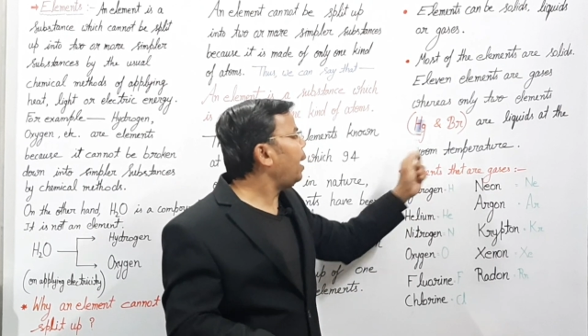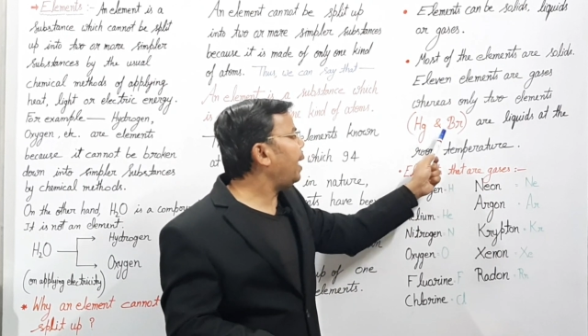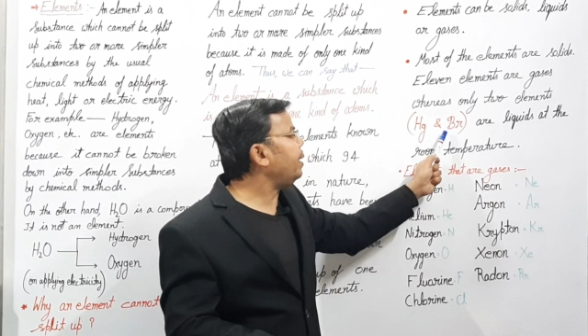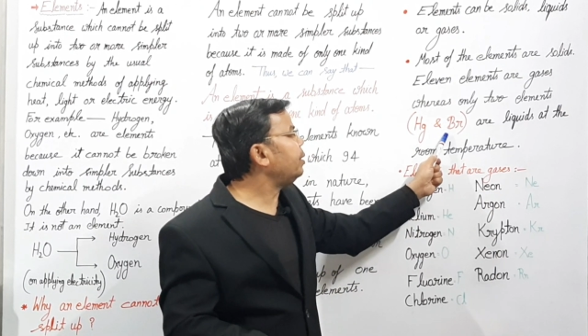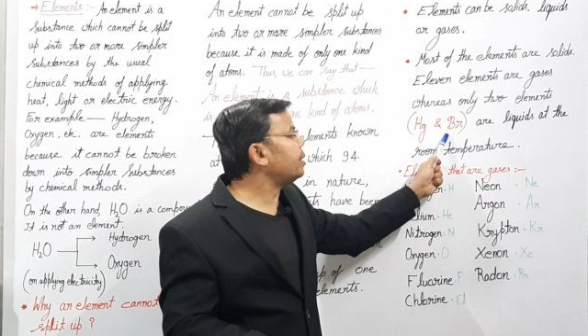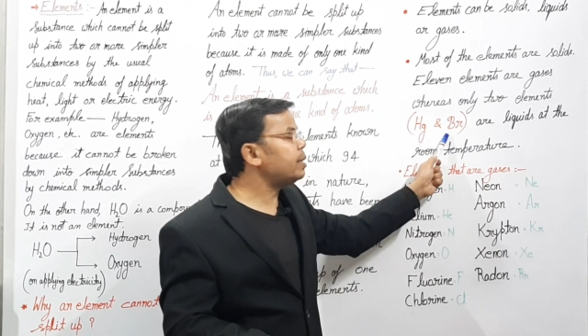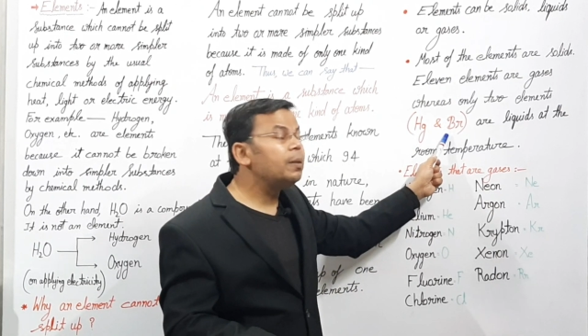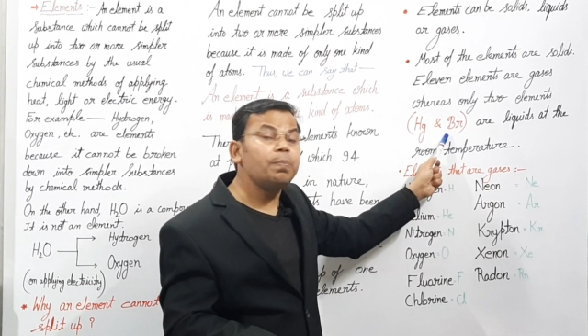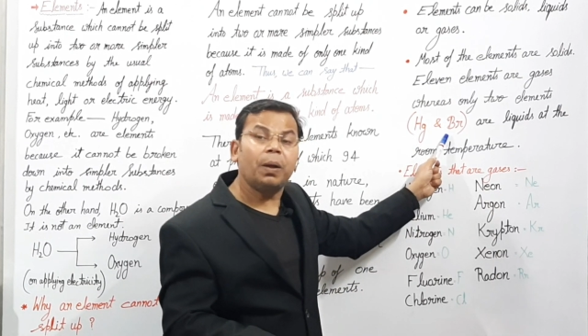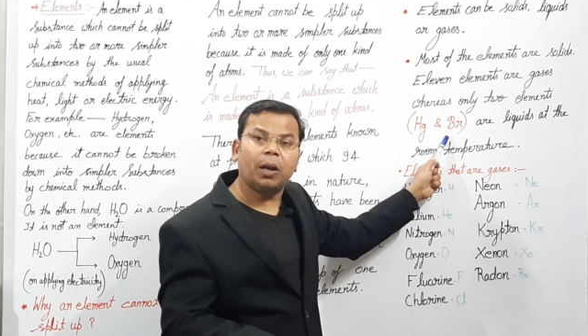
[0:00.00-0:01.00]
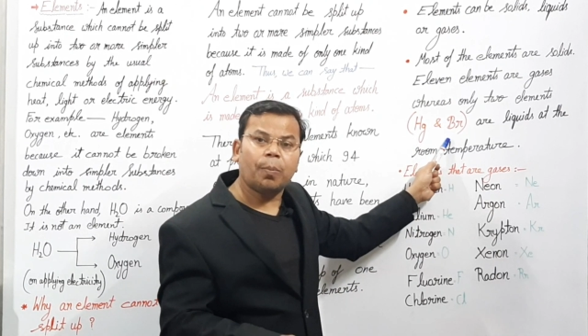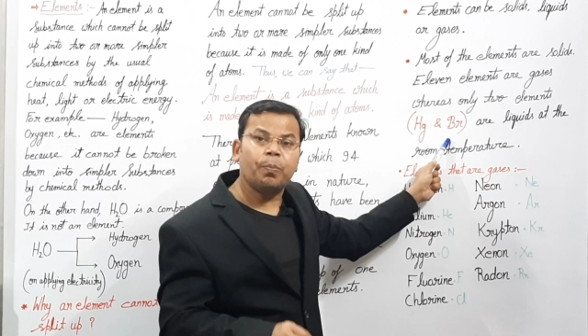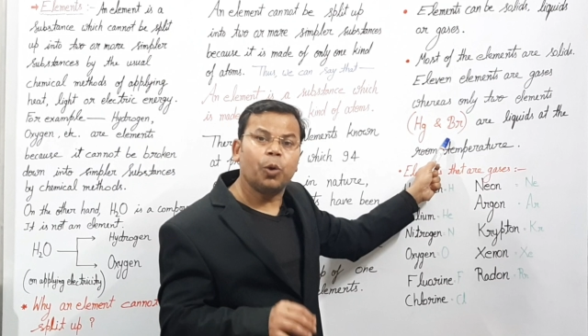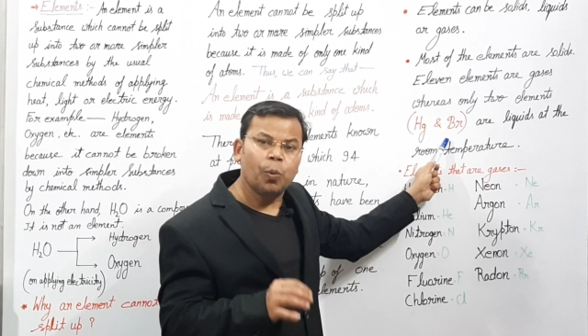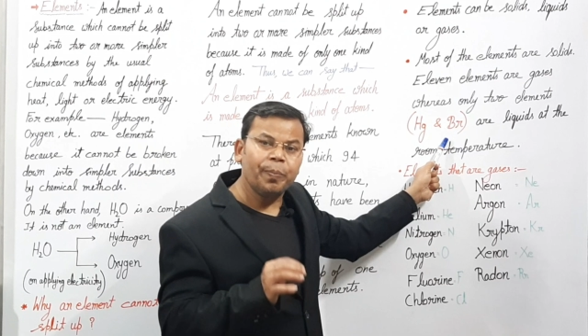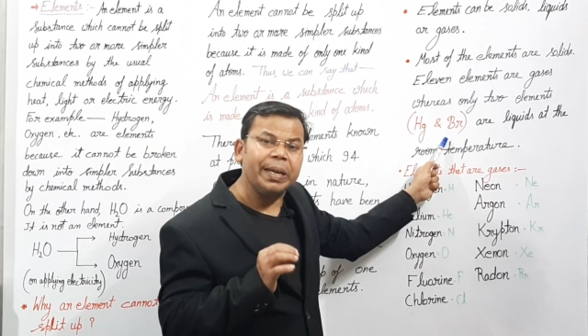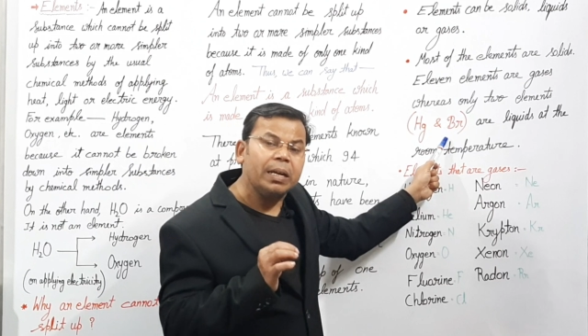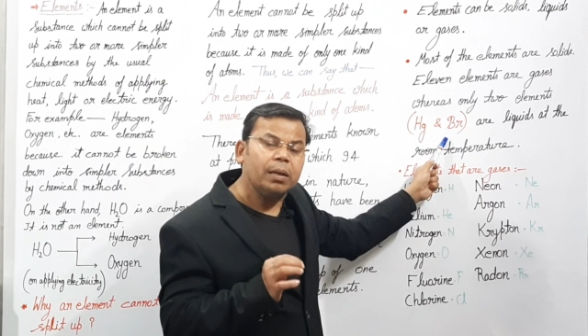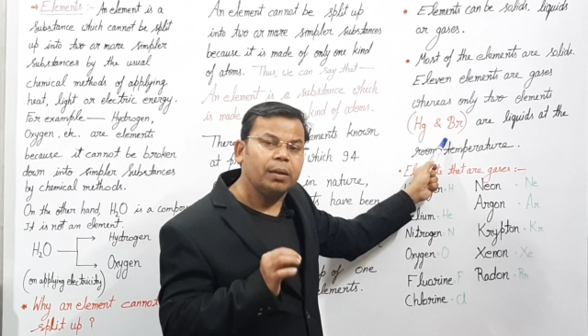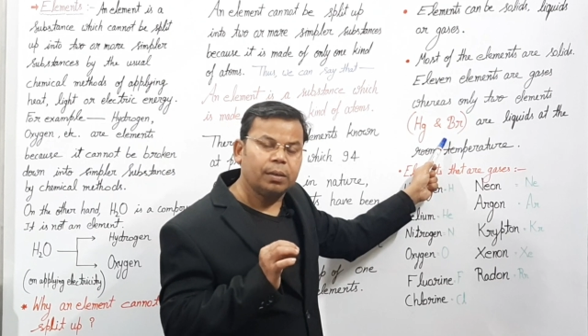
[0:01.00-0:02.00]
and the symbol of
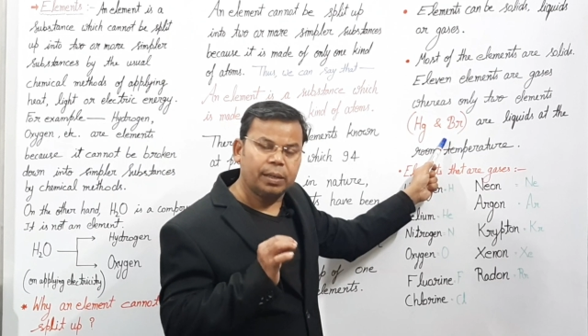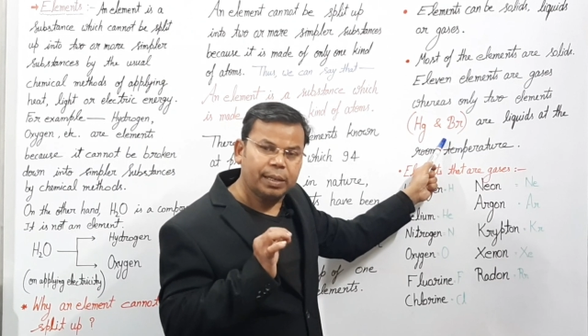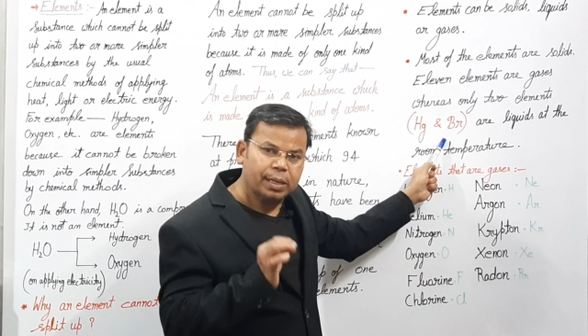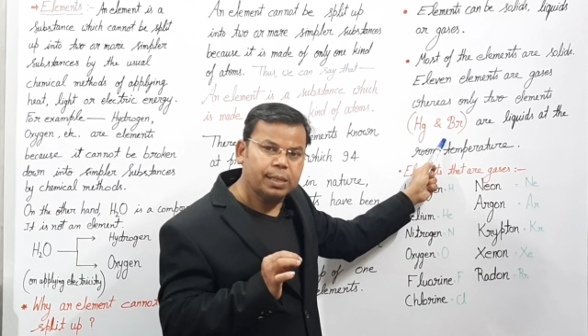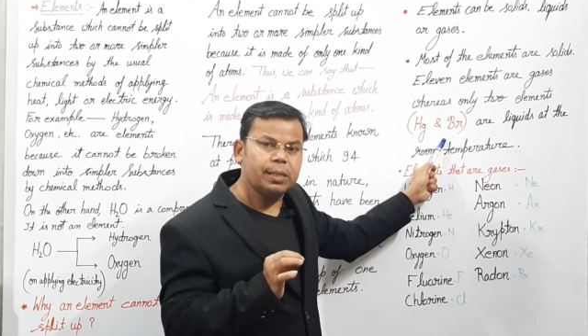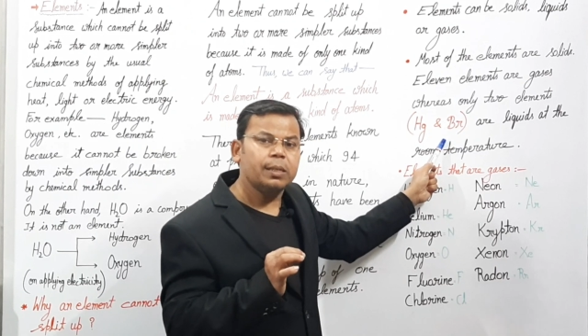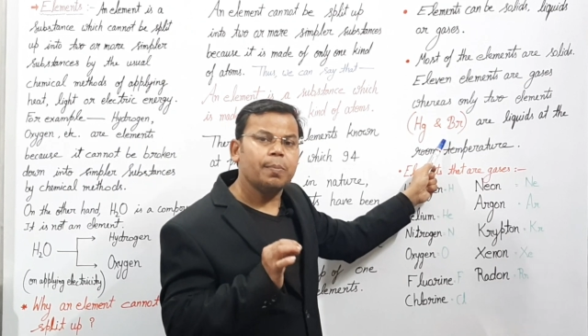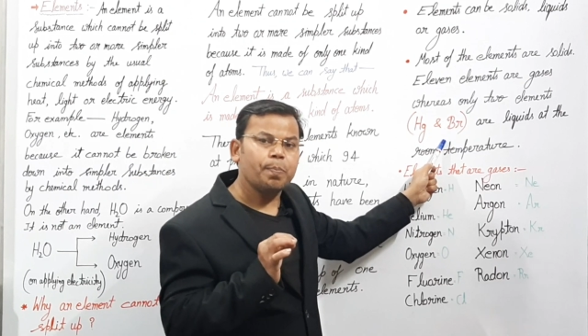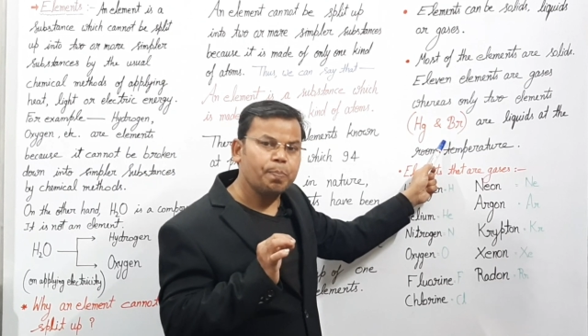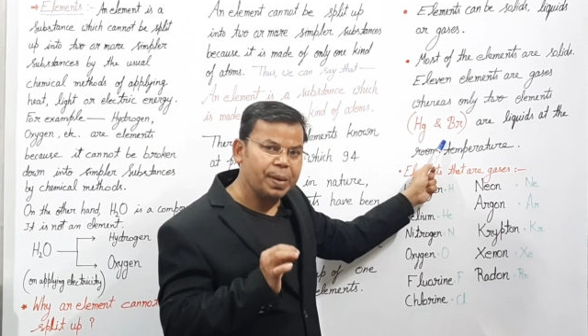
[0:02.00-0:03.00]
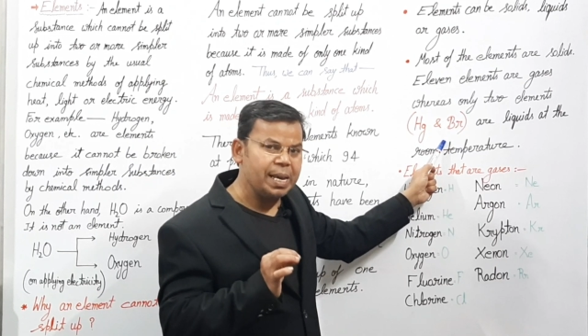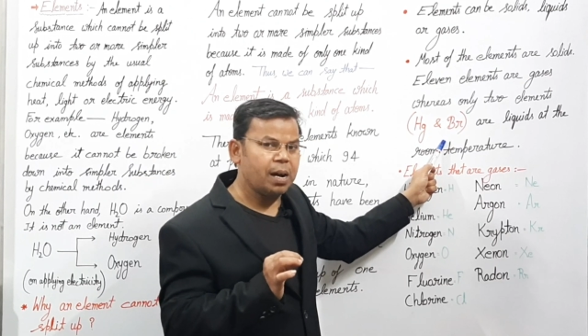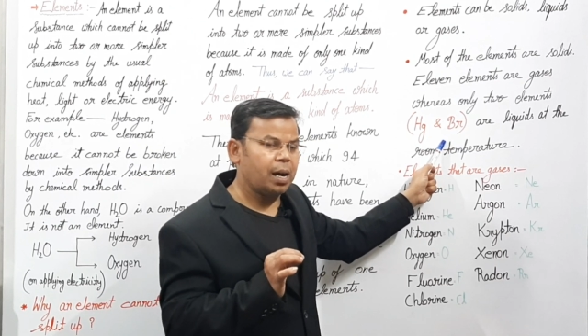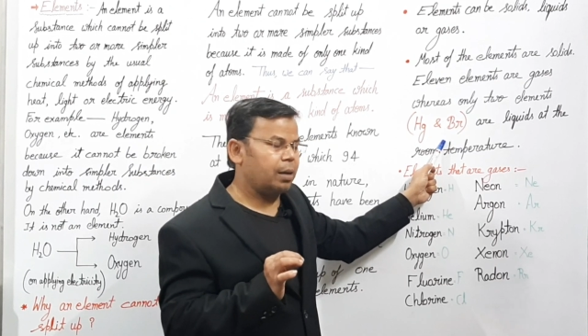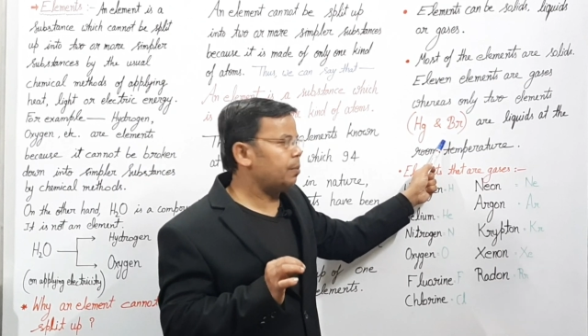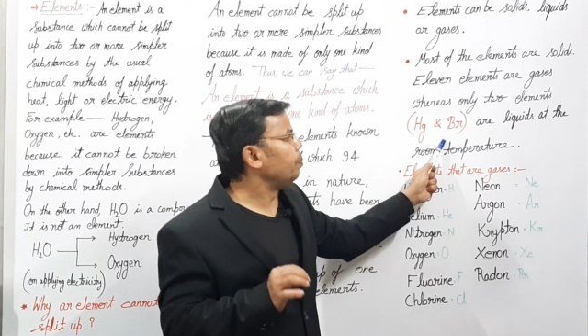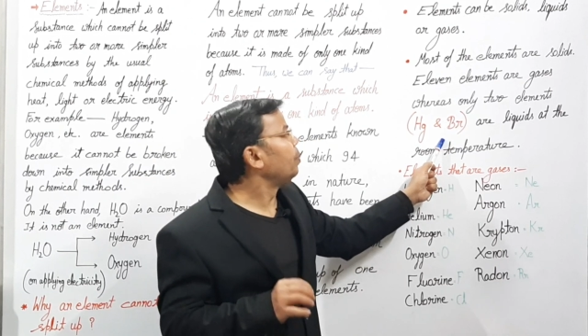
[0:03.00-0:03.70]
bromine is Br.